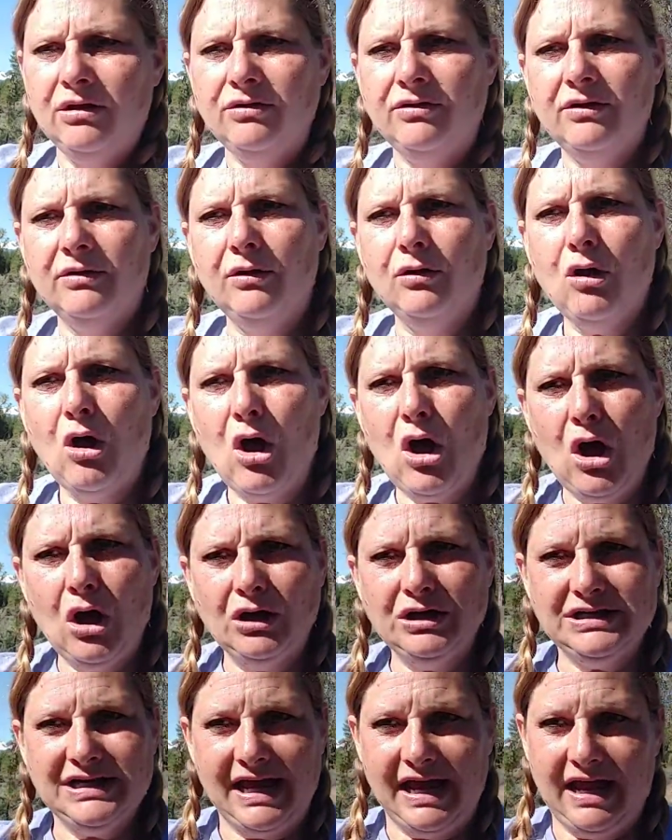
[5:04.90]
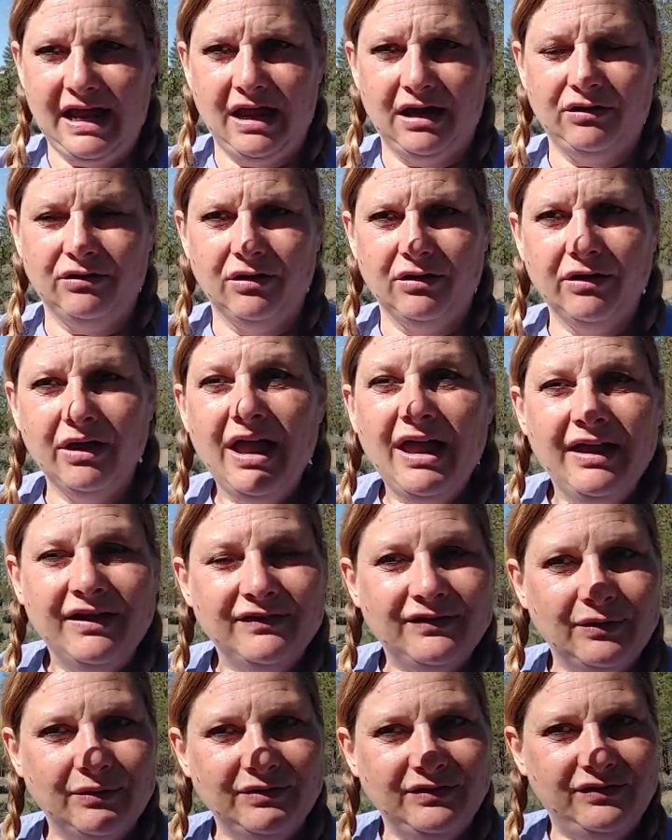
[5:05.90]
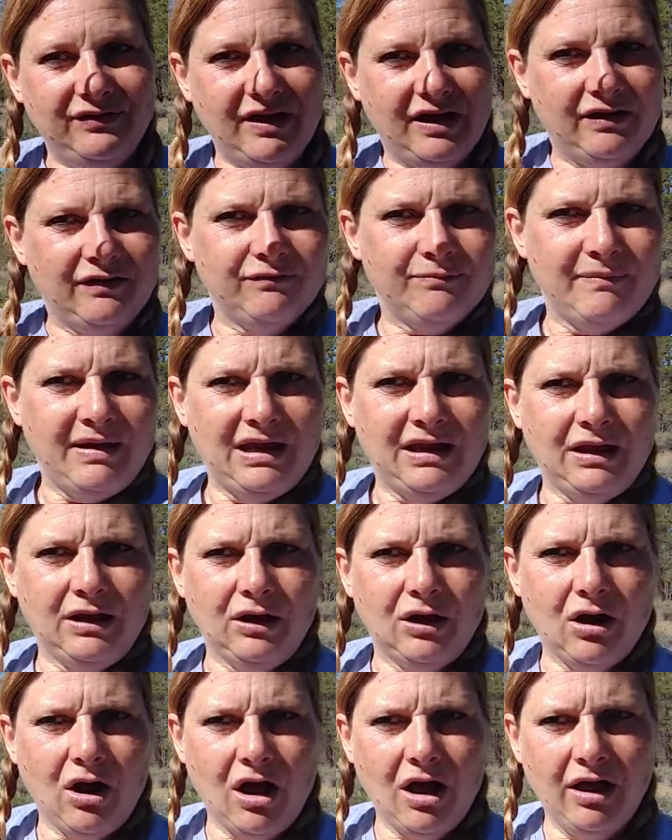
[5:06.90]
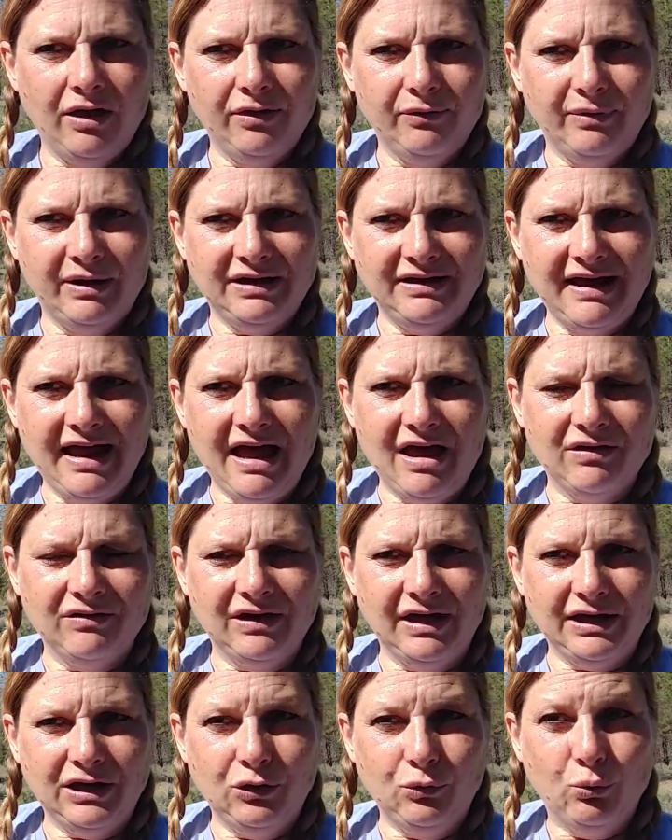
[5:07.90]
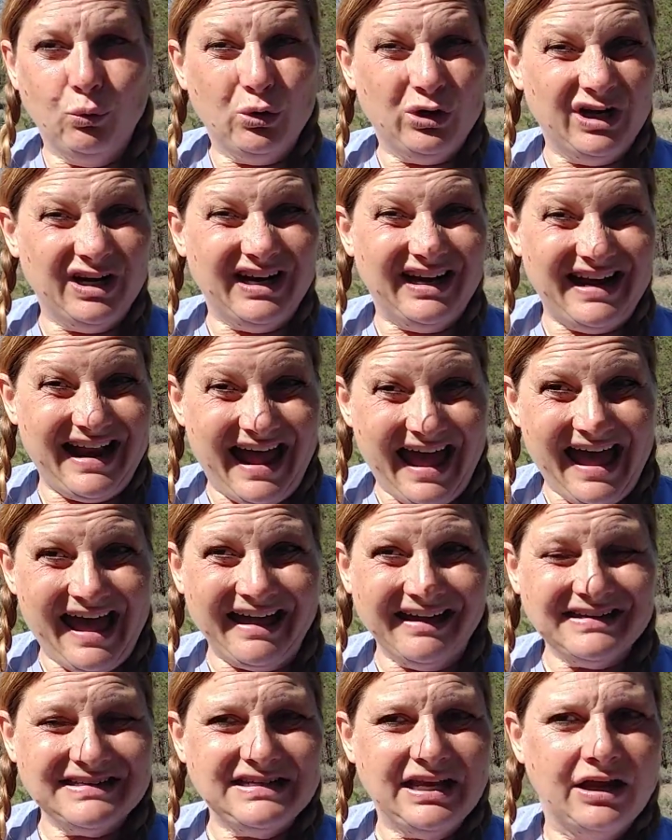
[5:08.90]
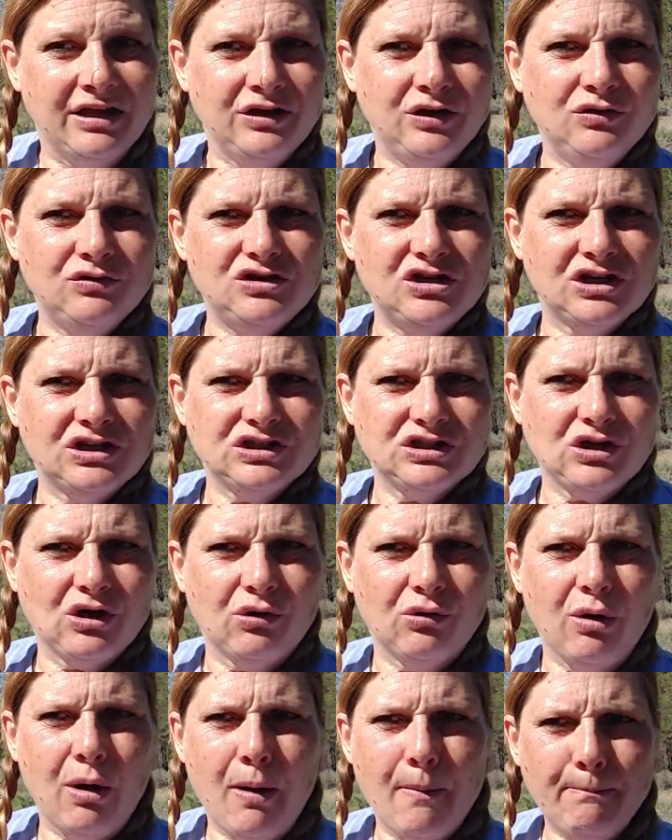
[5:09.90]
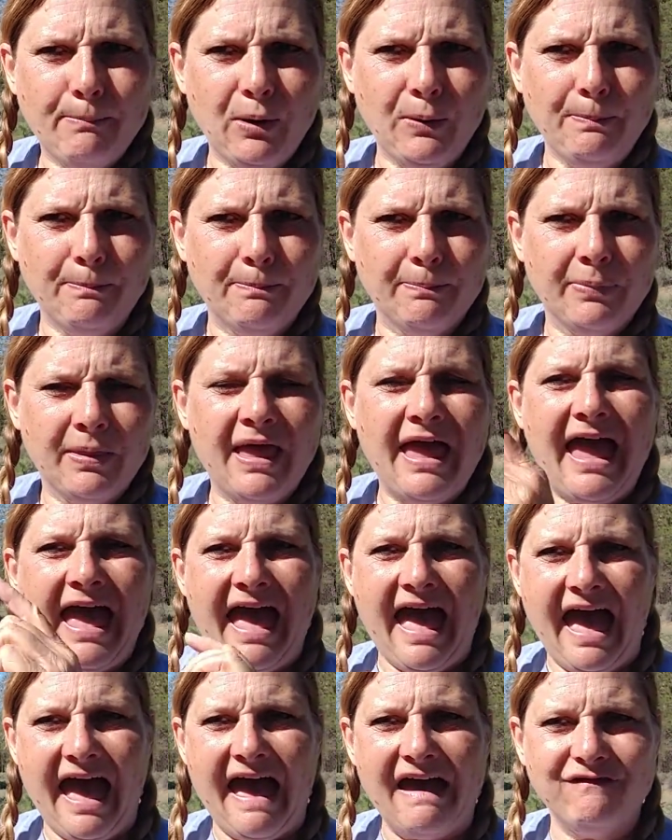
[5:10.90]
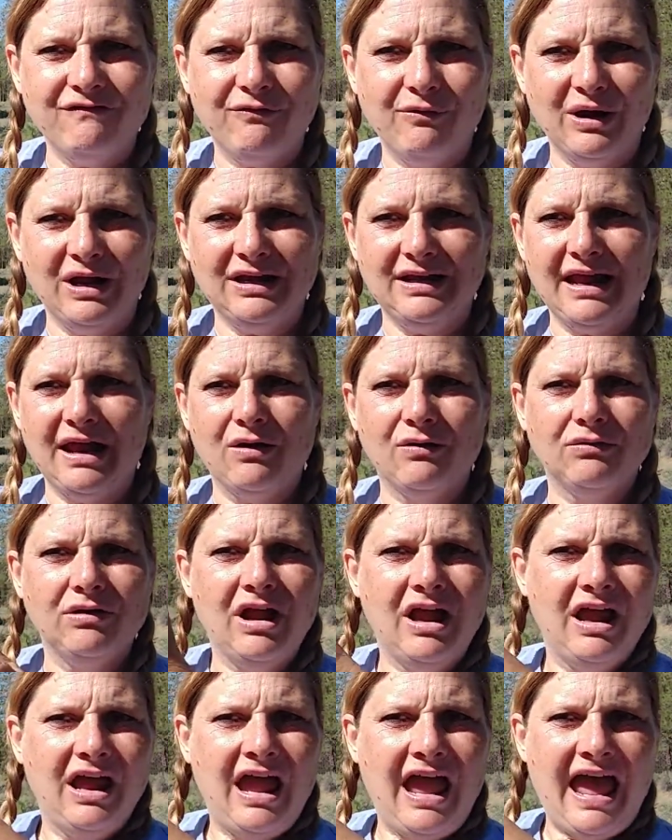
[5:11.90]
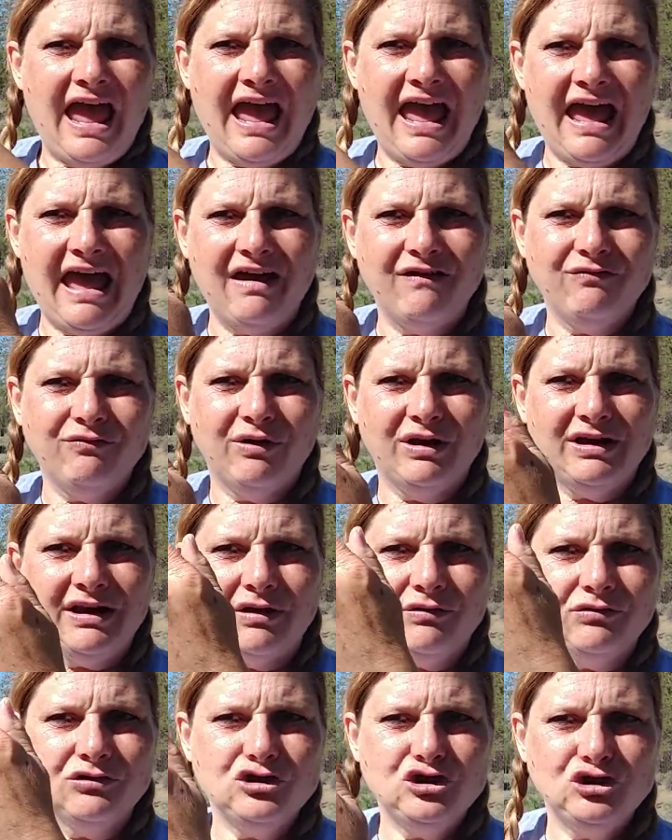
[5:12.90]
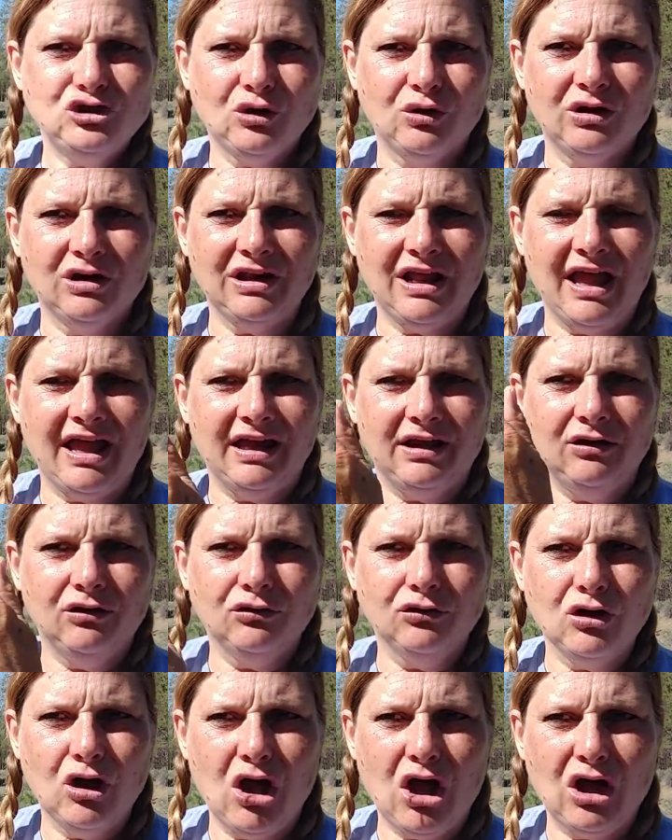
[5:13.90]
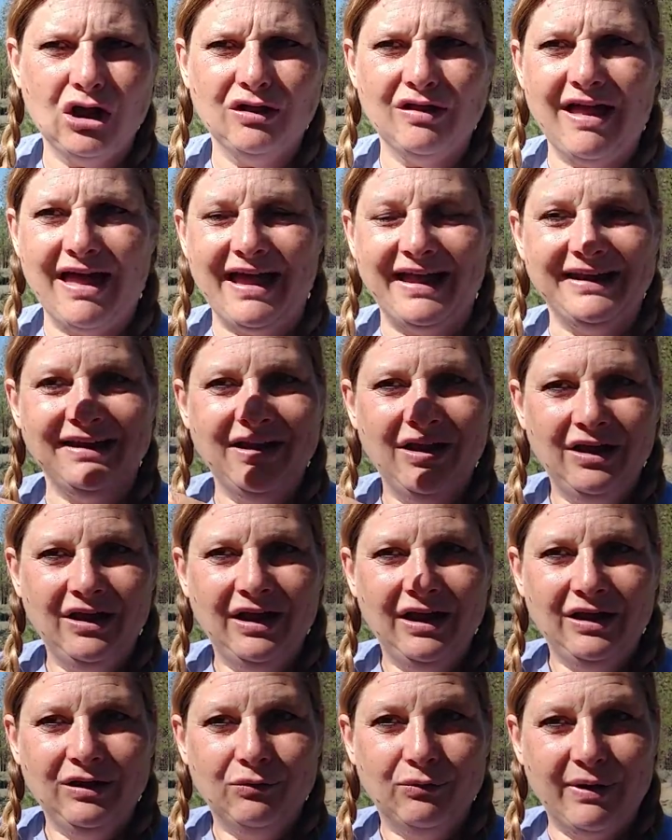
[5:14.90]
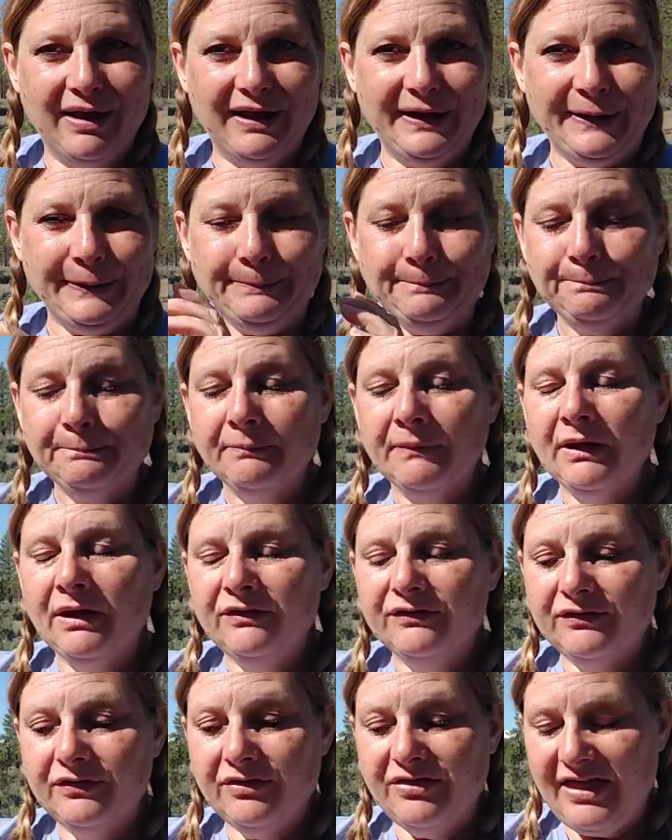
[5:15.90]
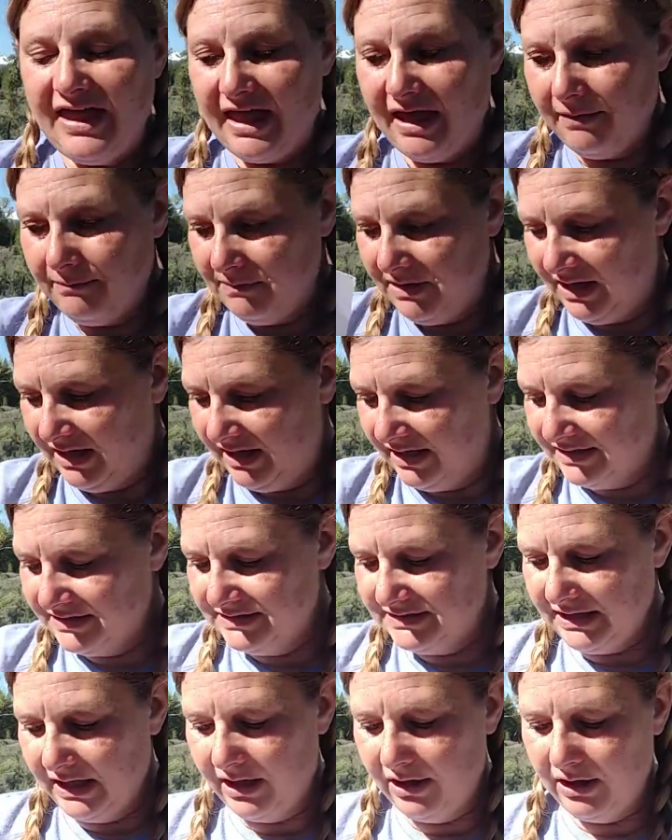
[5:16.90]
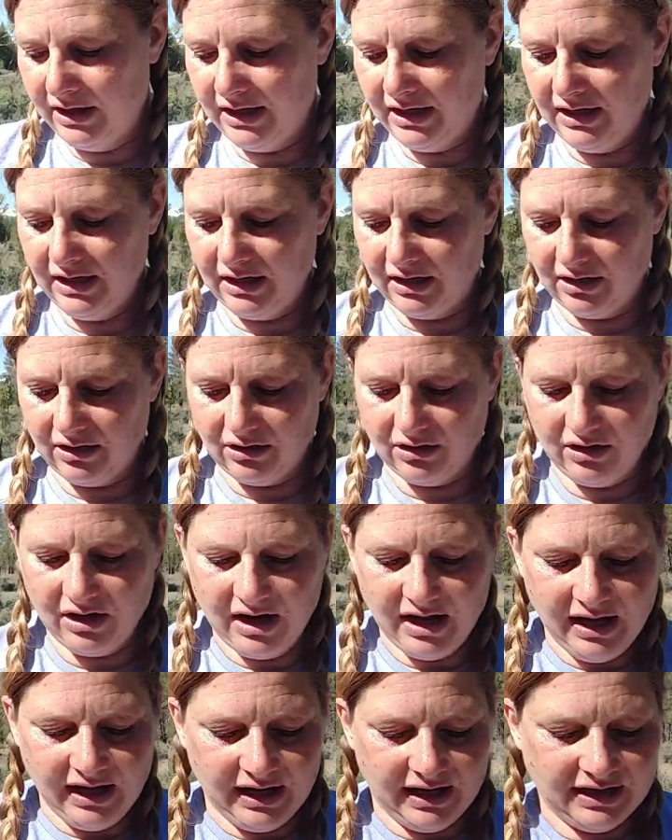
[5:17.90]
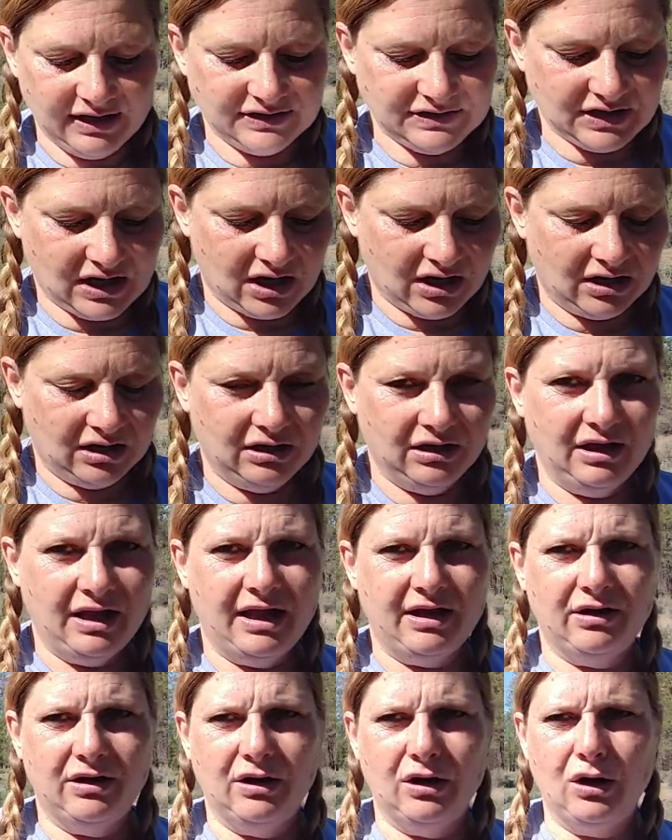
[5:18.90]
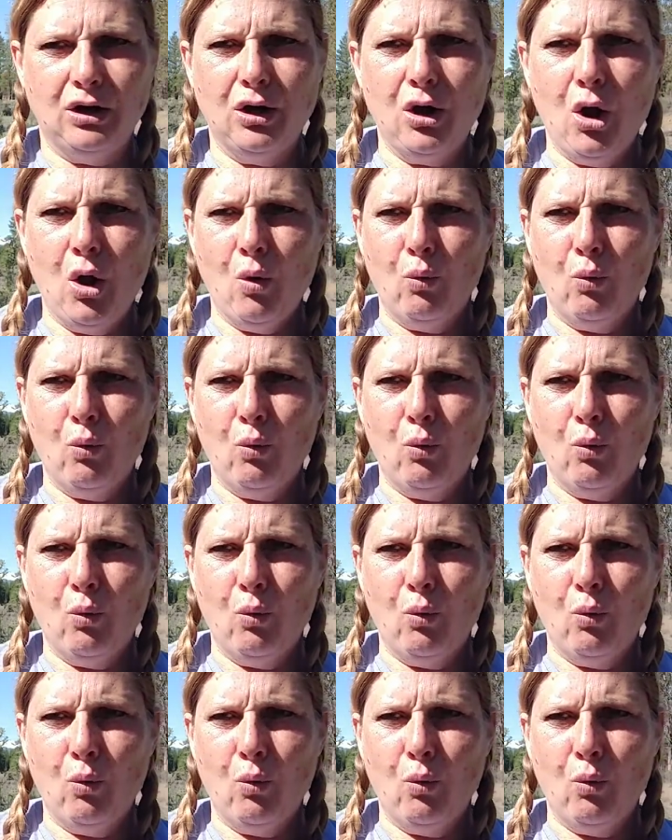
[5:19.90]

the long diagonal. So instead of making it all the way down like you would in an X, you just go boop, halfway down, short line, long line. You ready? So that means here is our letter